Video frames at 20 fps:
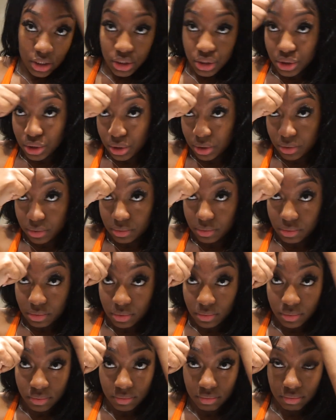So,
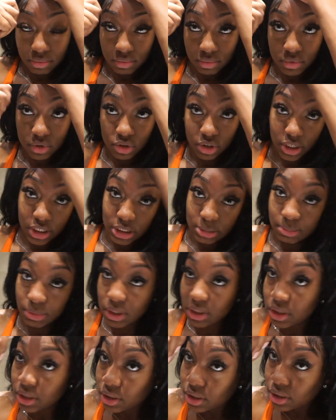trust me.